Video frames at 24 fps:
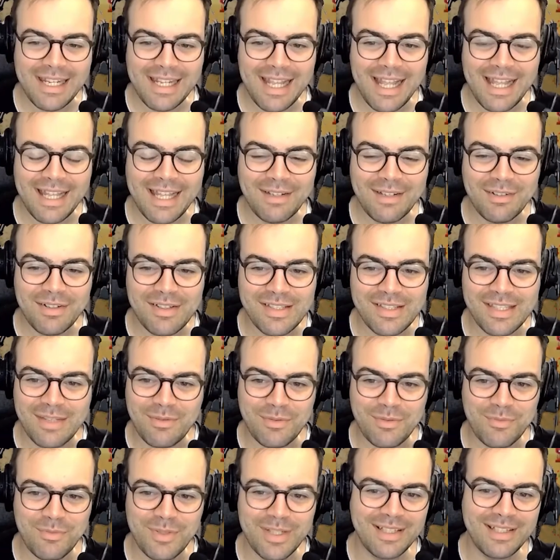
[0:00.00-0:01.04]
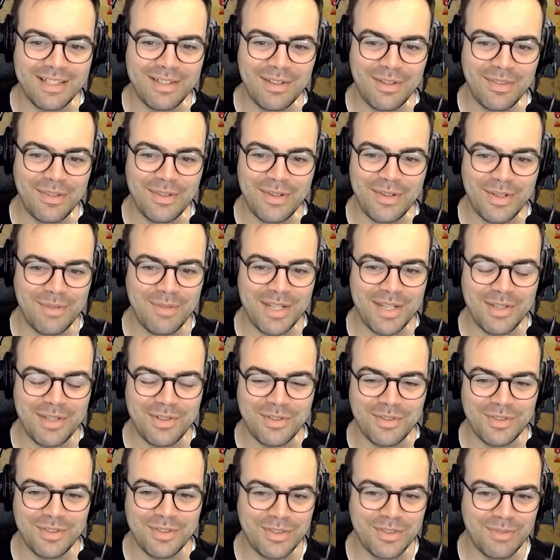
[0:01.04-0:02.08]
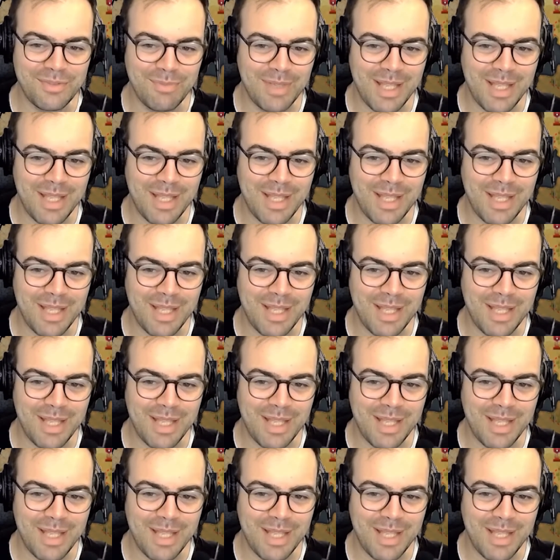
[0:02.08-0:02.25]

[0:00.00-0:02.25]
and because that was really the only way you couldn't